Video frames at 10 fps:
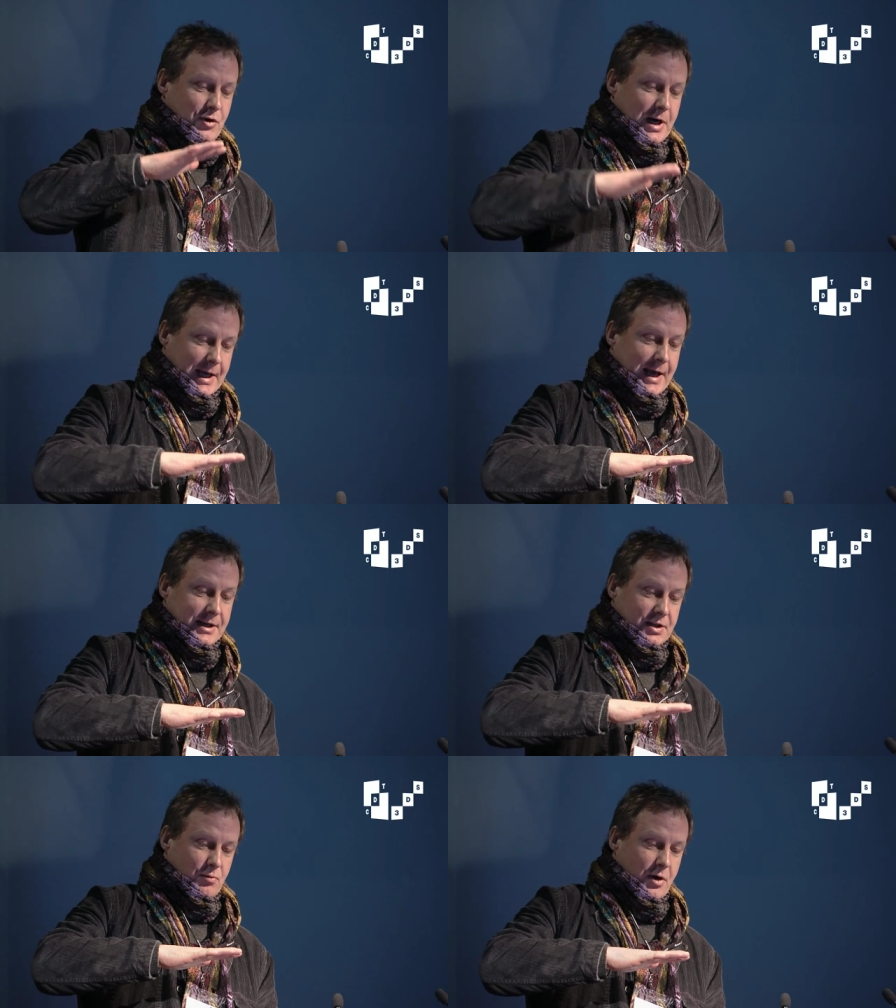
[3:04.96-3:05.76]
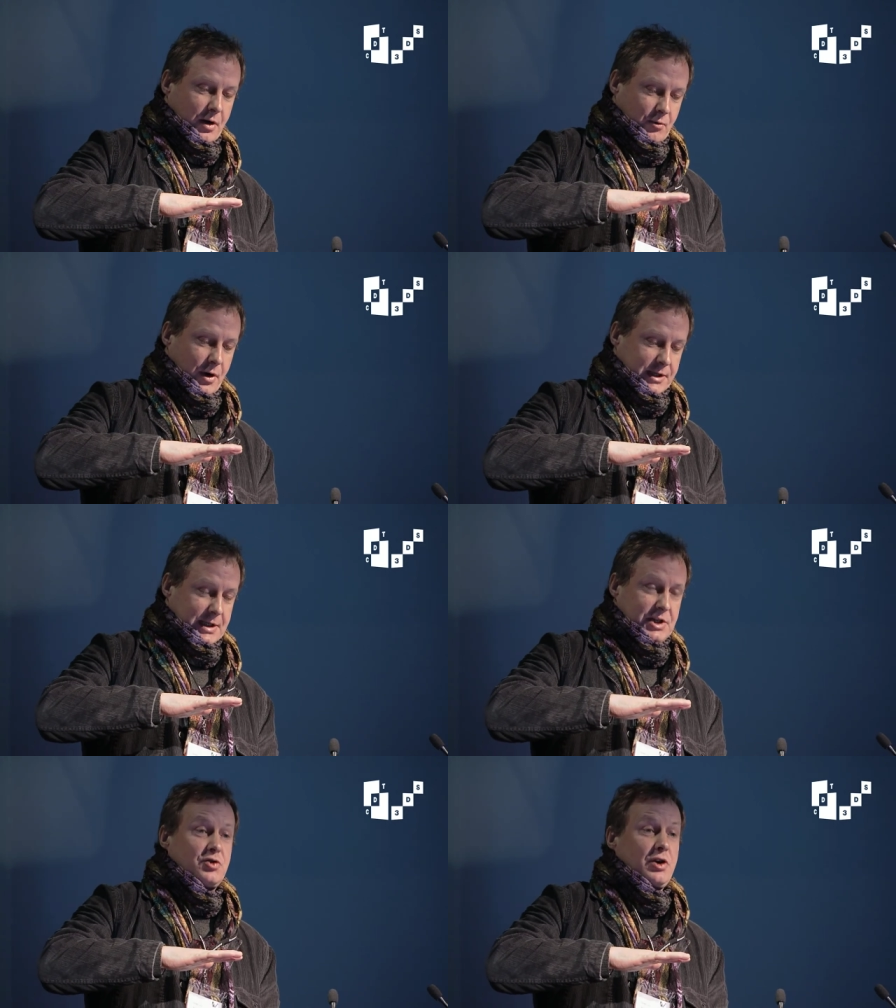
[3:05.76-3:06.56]
really has to work
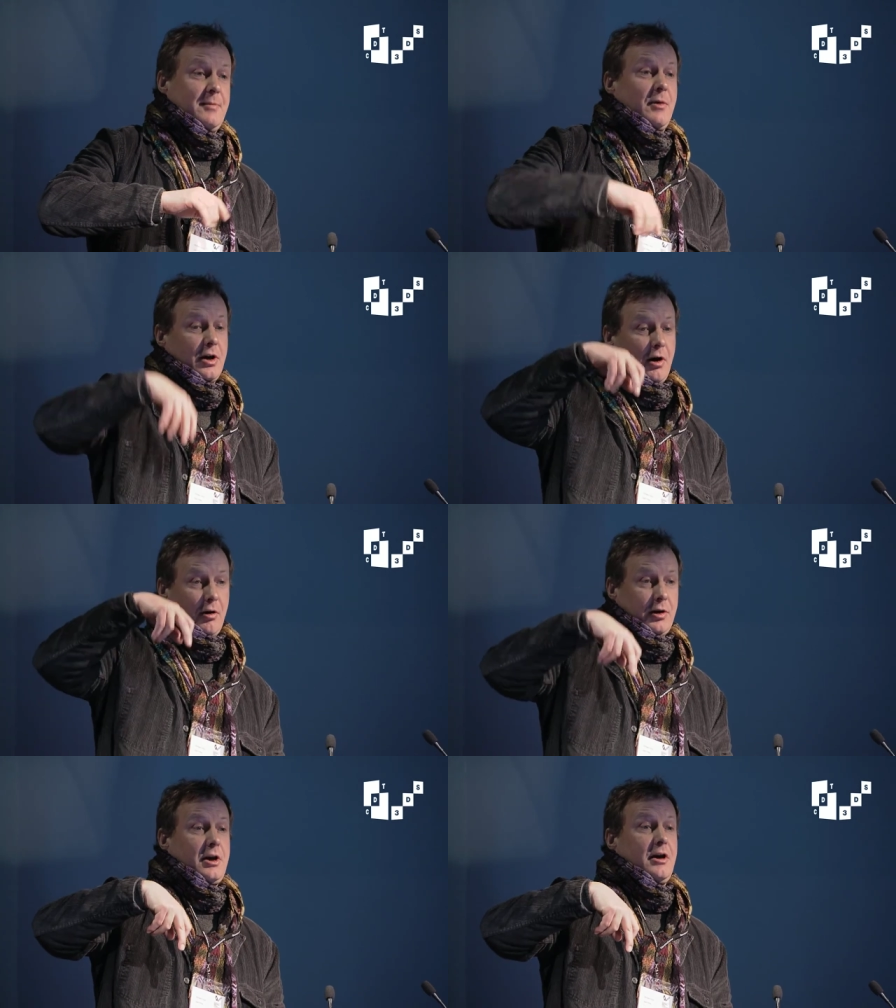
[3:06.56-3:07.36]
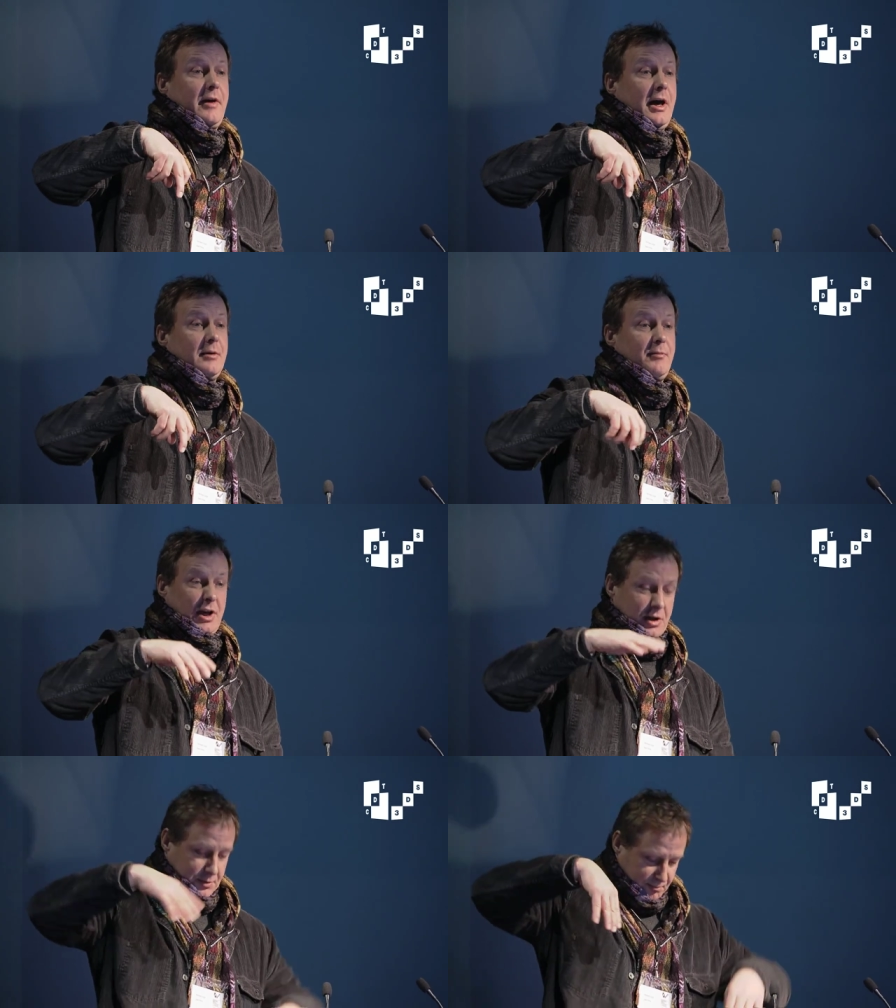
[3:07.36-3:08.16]
quite extreme on an overhead
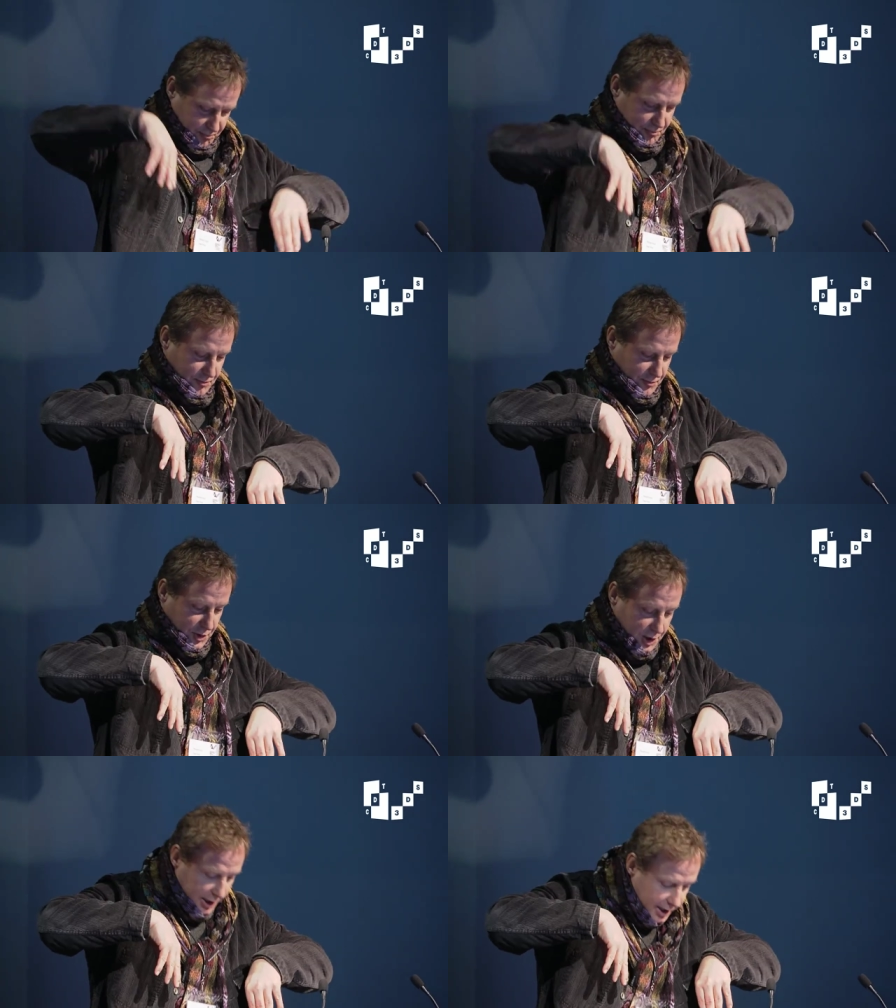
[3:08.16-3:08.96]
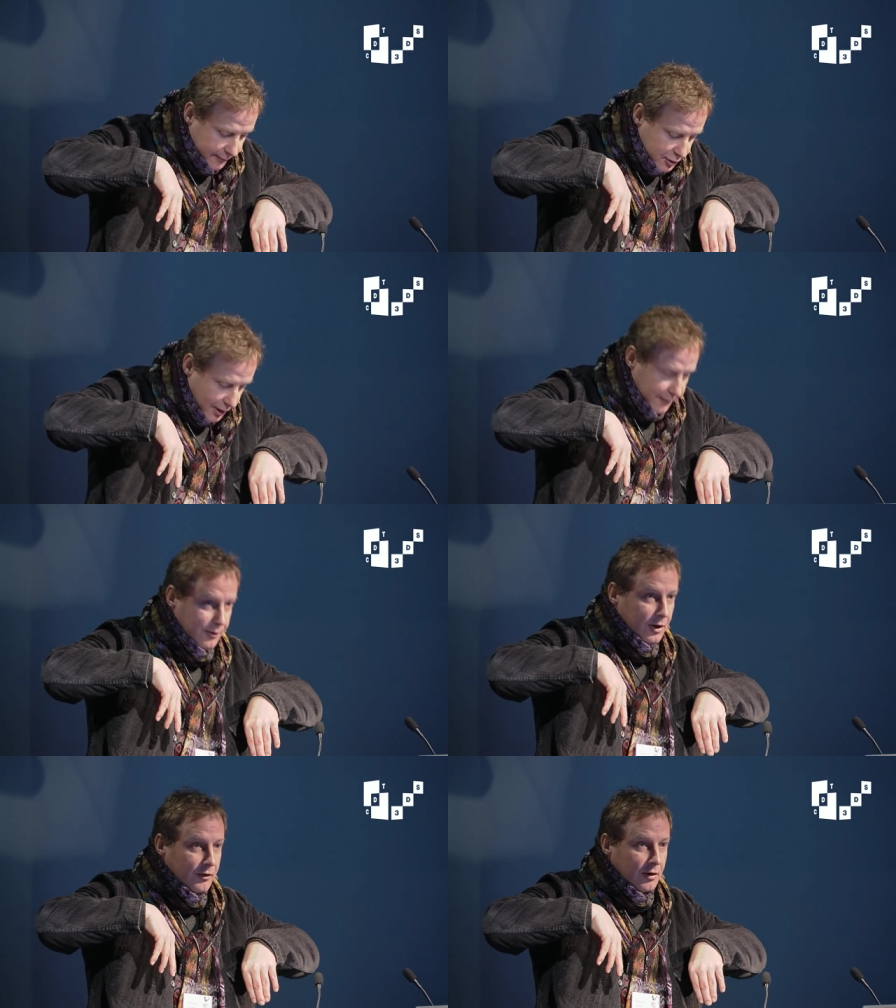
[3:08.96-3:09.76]
because you don't have the
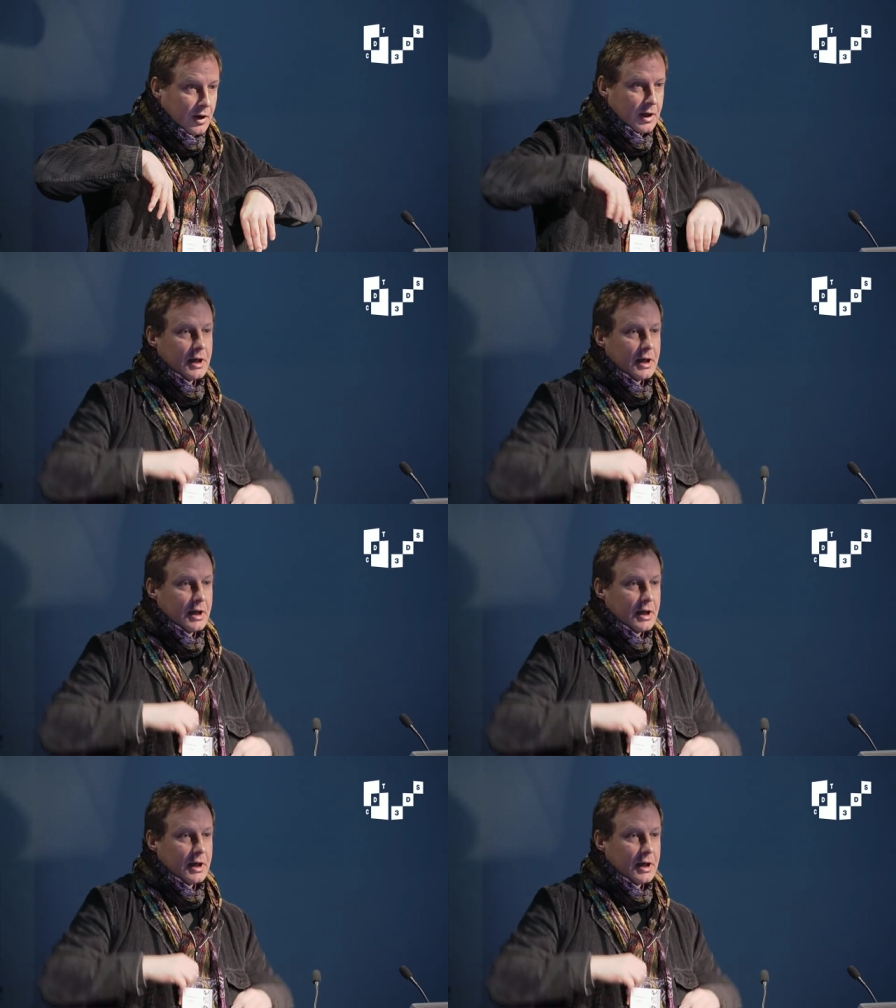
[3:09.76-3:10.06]
reference.